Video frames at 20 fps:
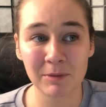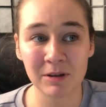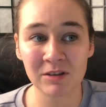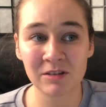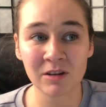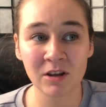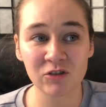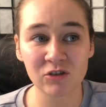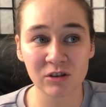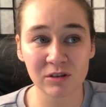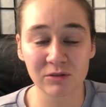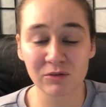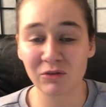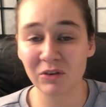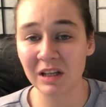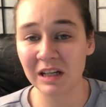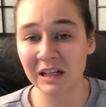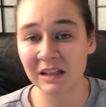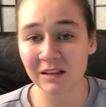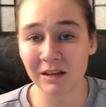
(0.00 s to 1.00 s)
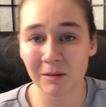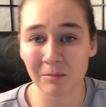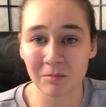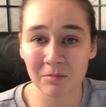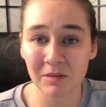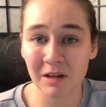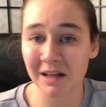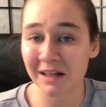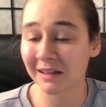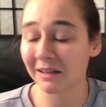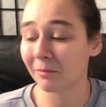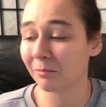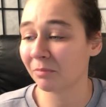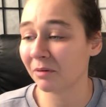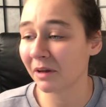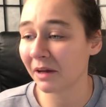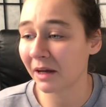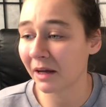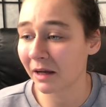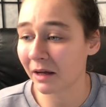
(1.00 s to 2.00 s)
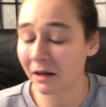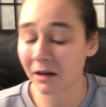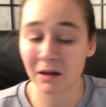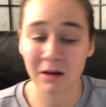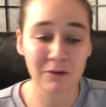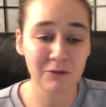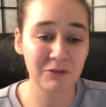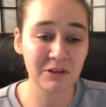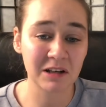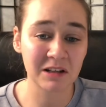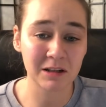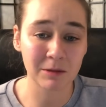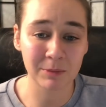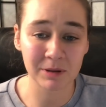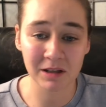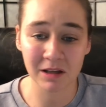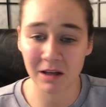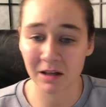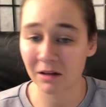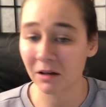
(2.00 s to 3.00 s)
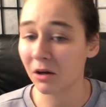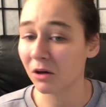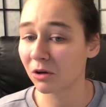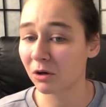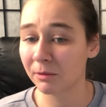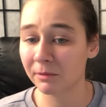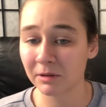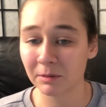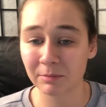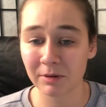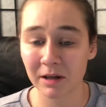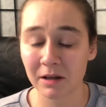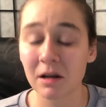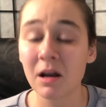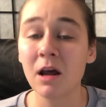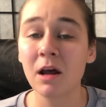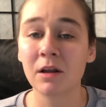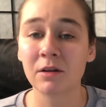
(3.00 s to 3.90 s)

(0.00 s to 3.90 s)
It's not just feeding them, letting them play, feeding them again, going to bed.